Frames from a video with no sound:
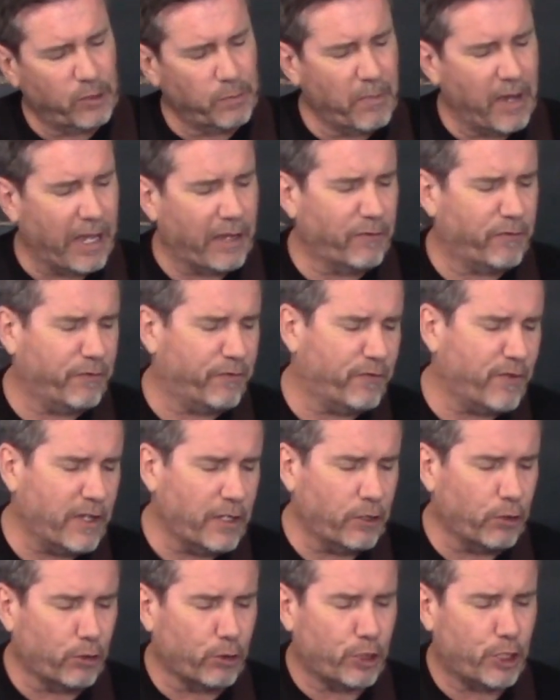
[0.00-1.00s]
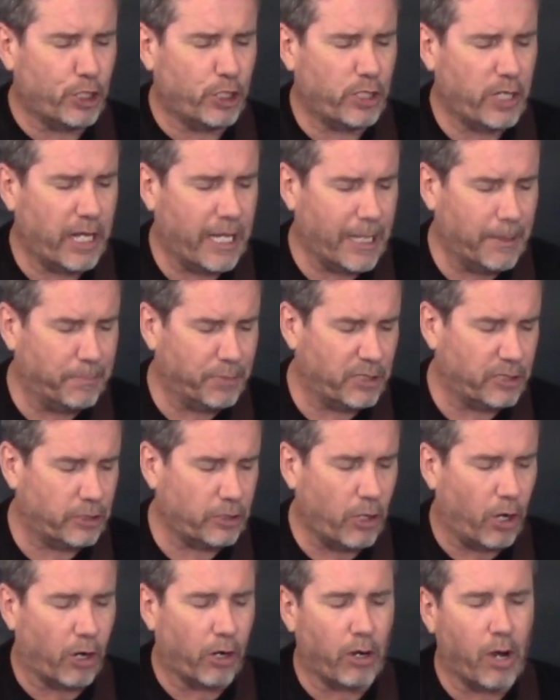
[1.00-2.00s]
my finger
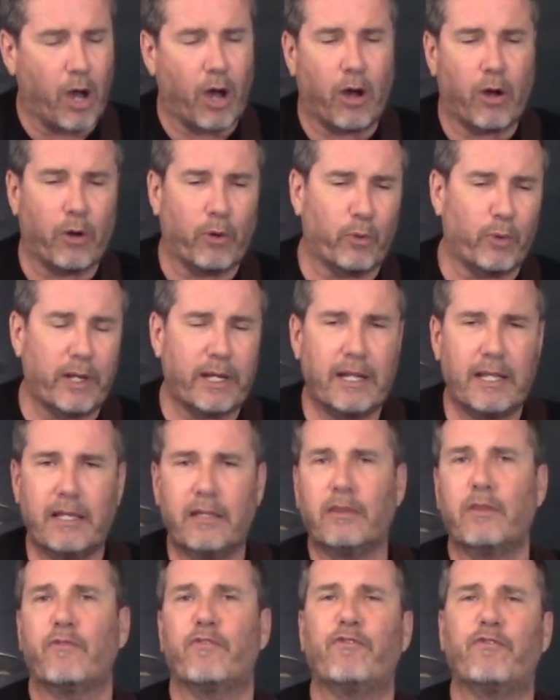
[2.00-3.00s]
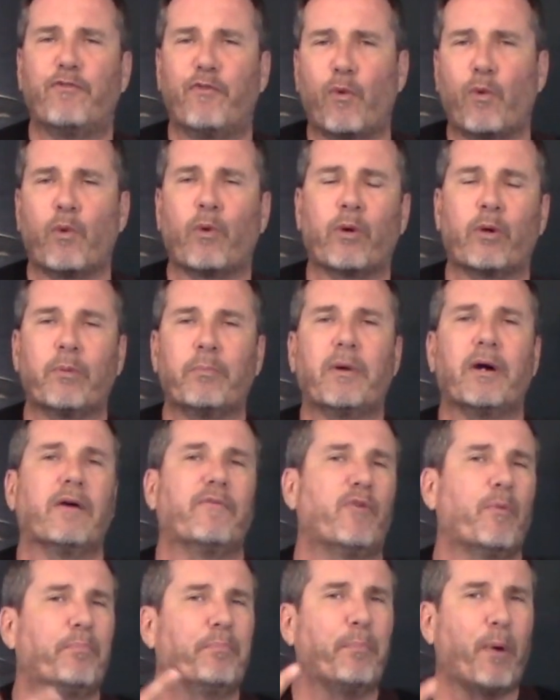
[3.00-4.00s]
shapes are already in the form
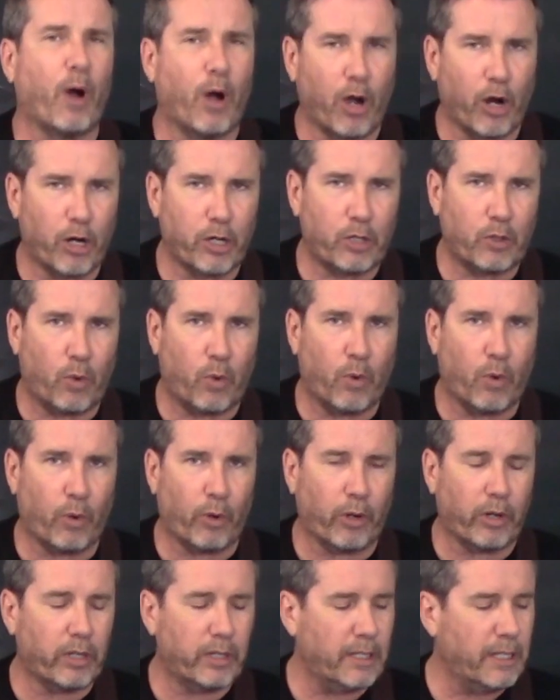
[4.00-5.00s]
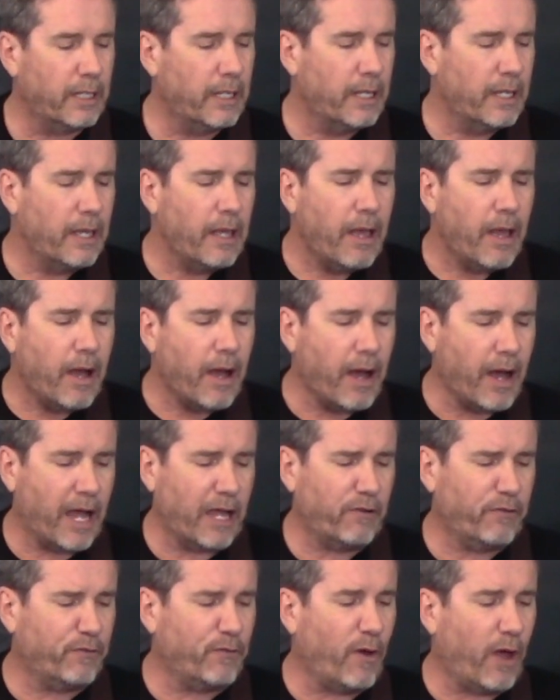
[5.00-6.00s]
of a bar chord,
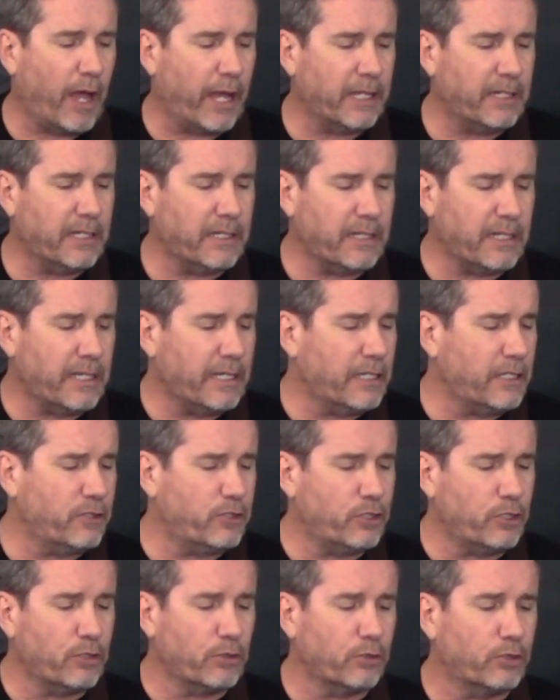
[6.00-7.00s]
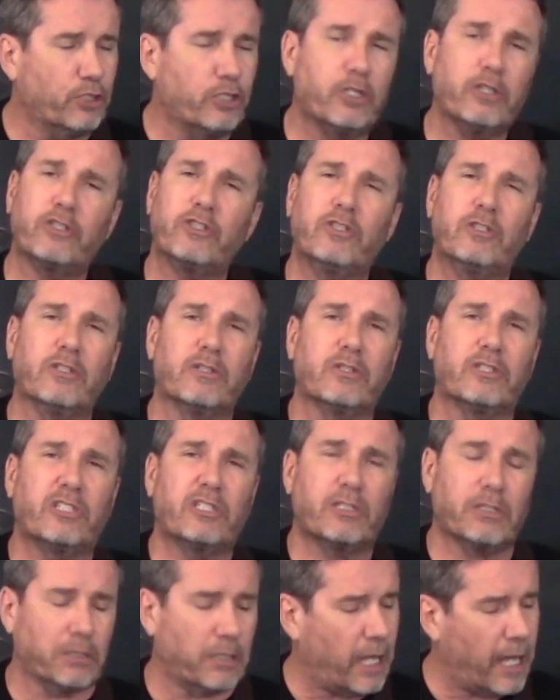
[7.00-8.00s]
I find it easier just to
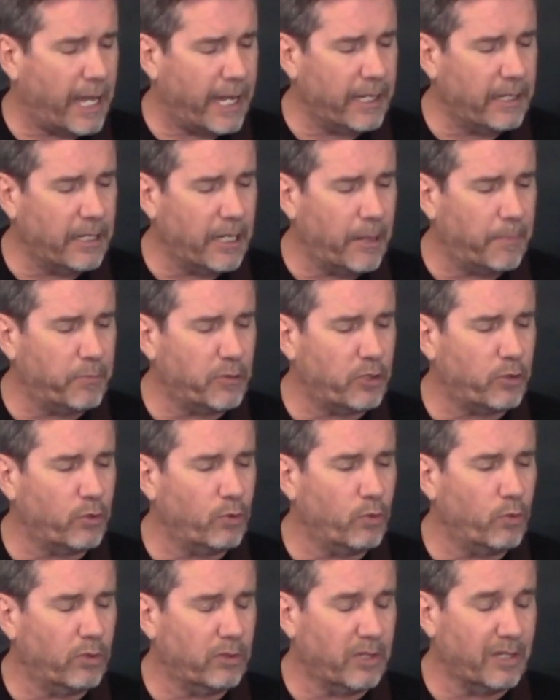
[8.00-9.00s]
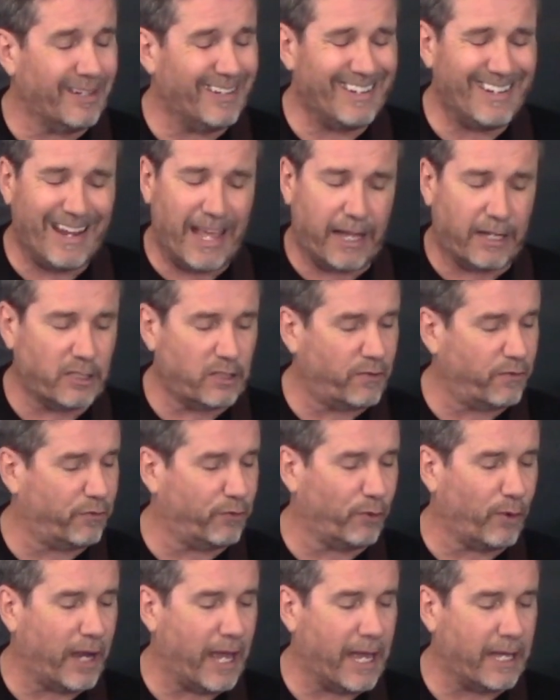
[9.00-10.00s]
slide up to the next
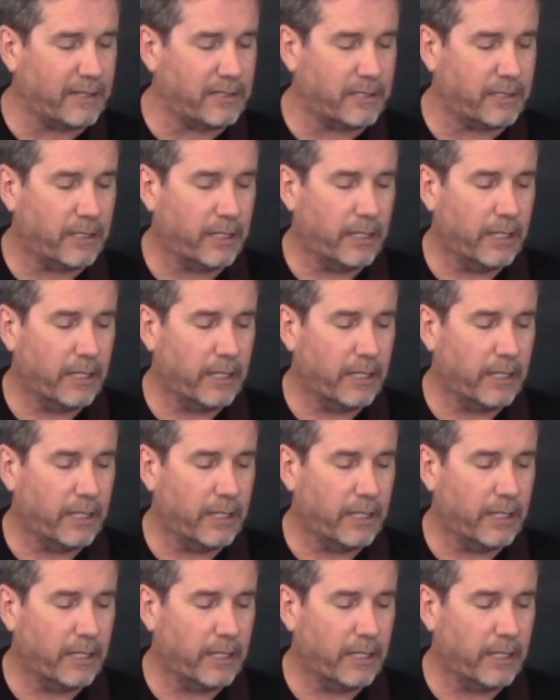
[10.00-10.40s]
fret